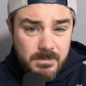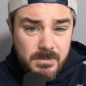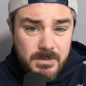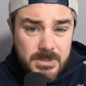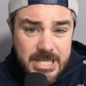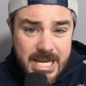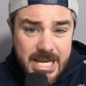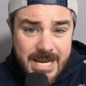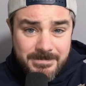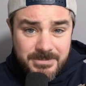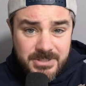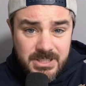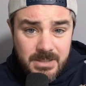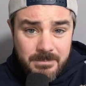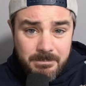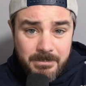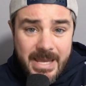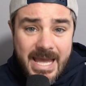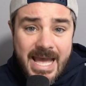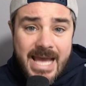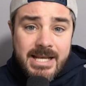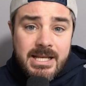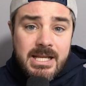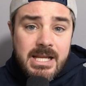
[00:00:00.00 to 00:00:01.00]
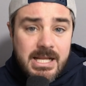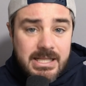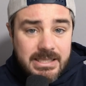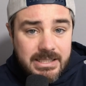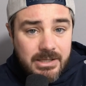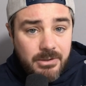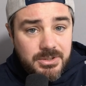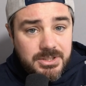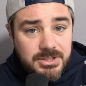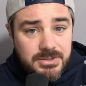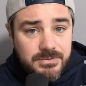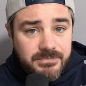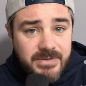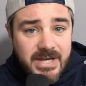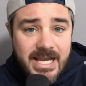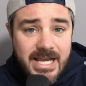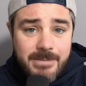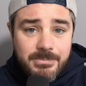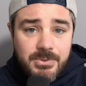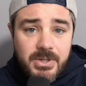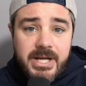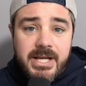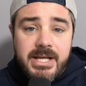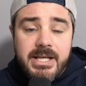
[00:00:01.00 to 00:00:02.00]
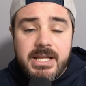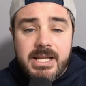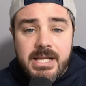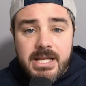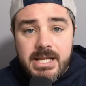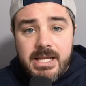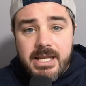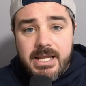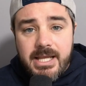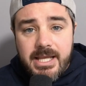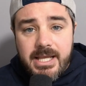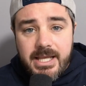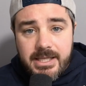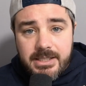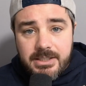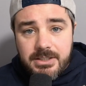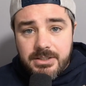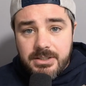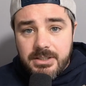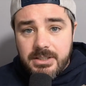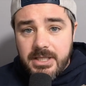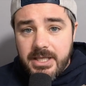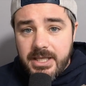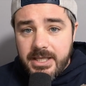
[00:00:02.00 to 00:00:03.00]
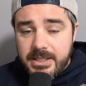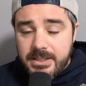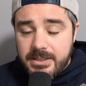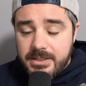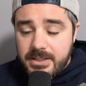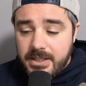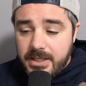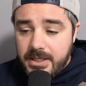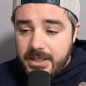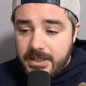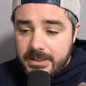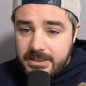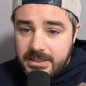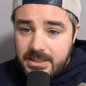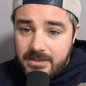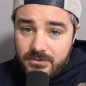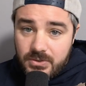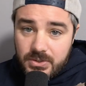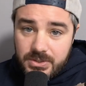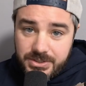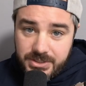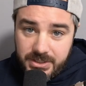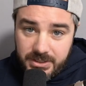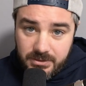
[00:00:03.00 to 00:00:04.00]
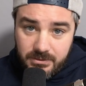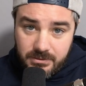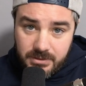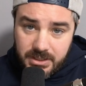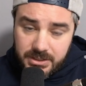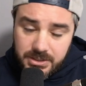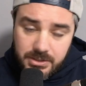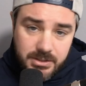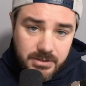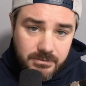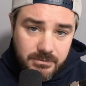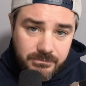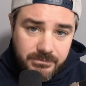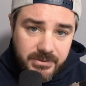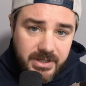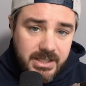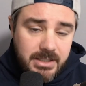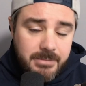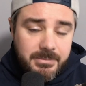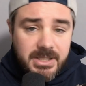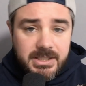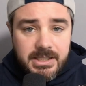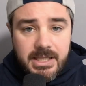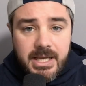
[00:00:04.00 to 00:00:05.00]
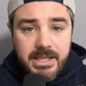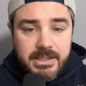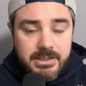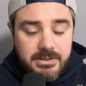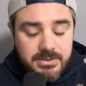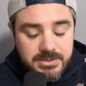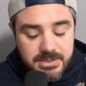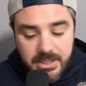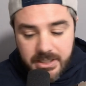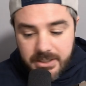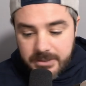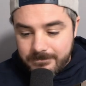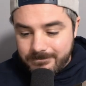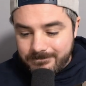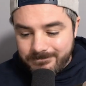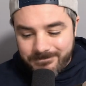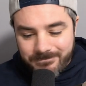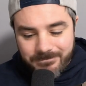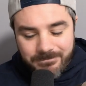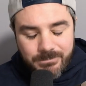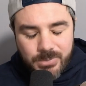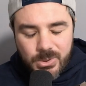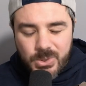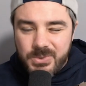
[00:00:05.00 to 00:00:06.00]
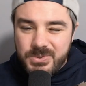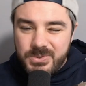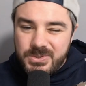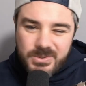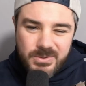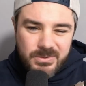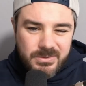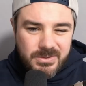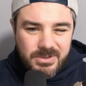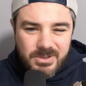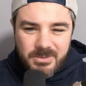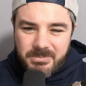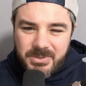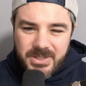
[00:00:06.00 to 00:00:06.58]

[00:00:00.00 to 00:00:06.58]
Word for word: taped to the bat that would just vibrate and give you the signal. And you can find them online. There's like Bluetooth, little